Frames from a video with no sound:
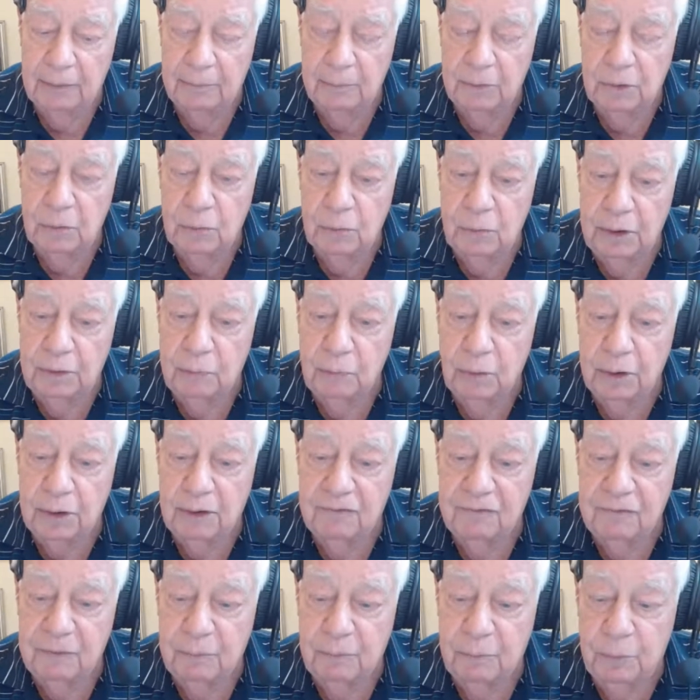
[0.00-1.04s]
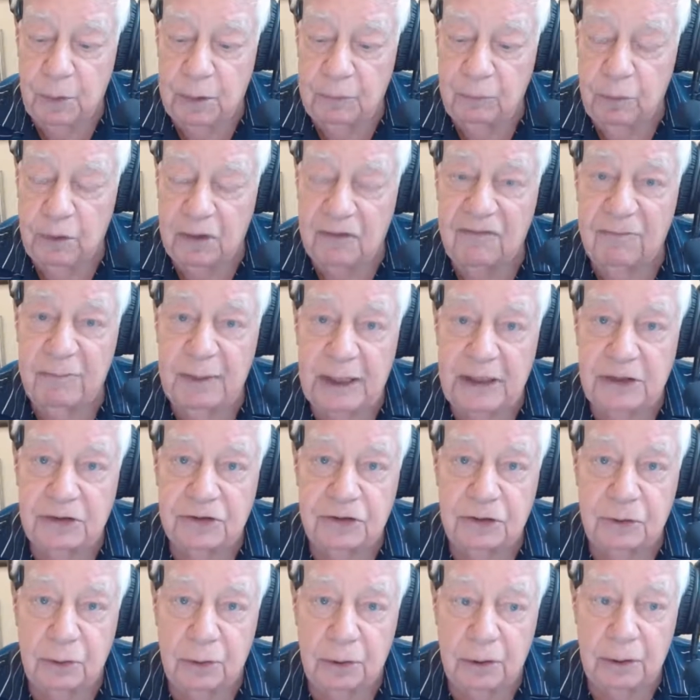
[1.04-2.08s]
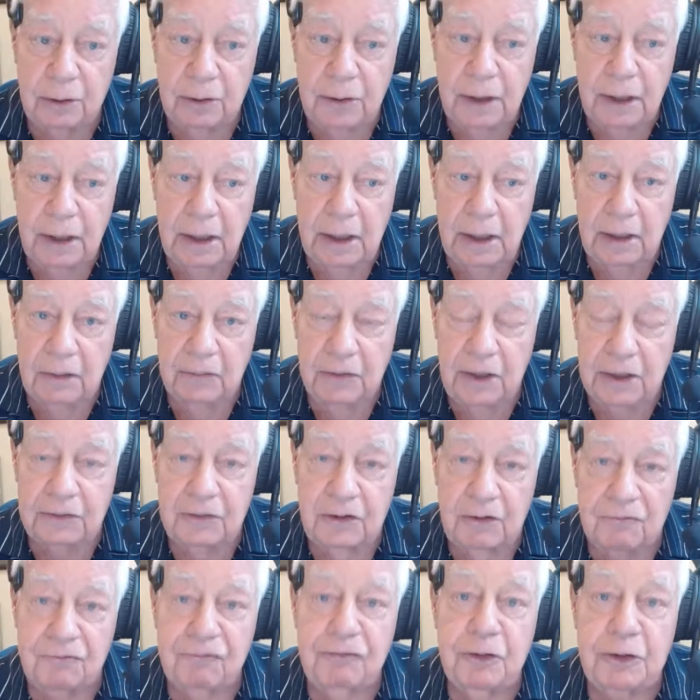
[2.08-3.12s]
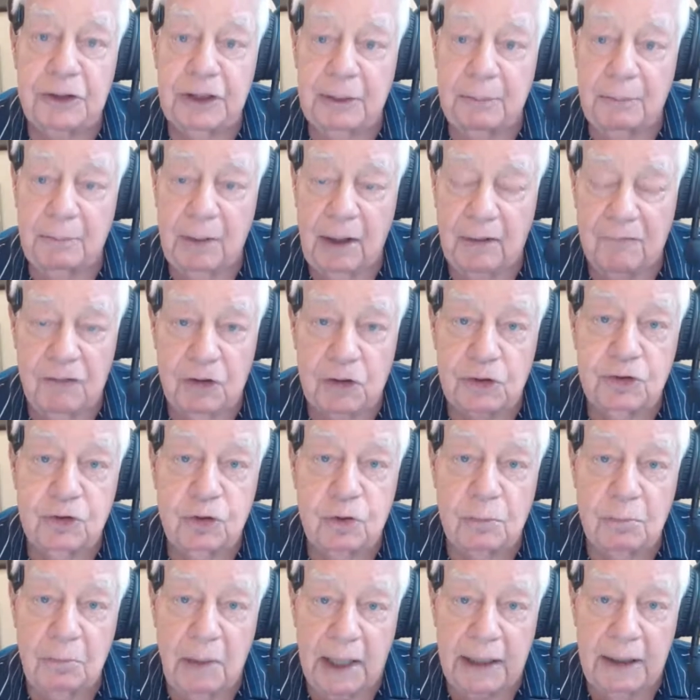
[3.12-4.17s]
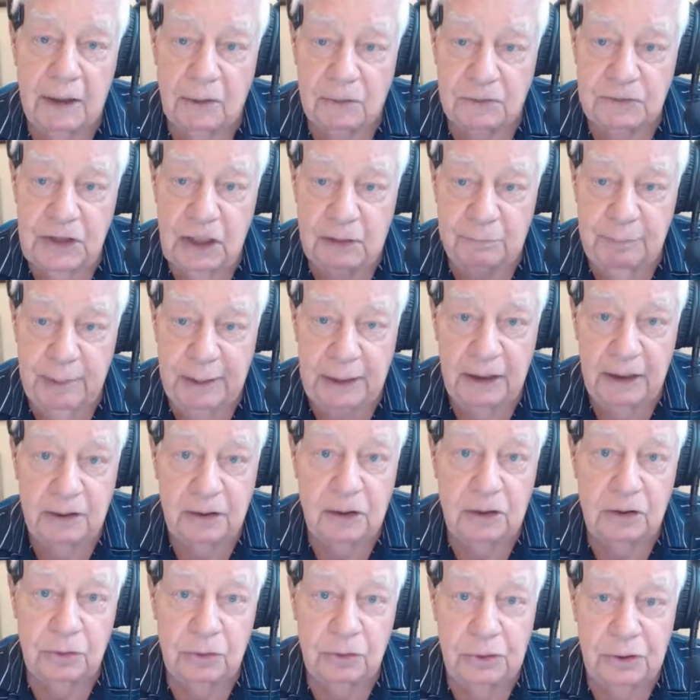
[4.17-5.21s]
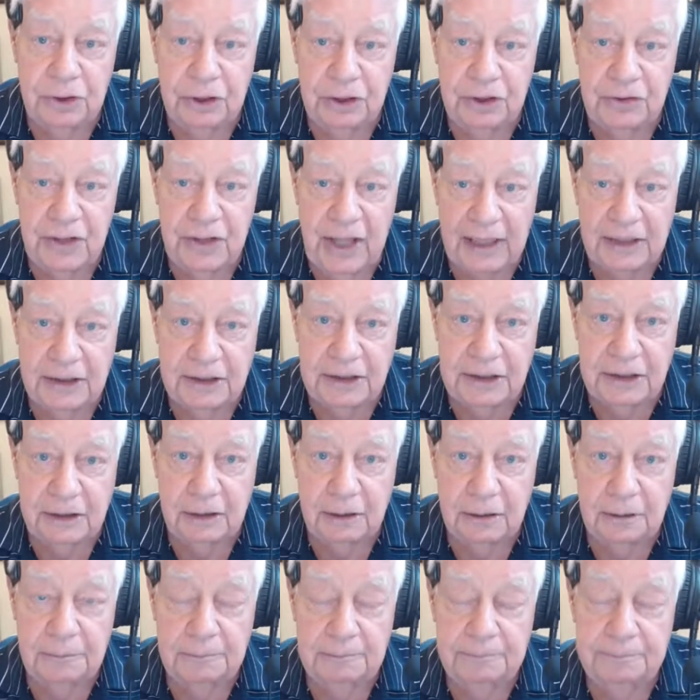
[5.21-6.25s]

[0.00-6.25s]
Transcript: we would have made sure that the freedom of the two Michaels had been included in that deal.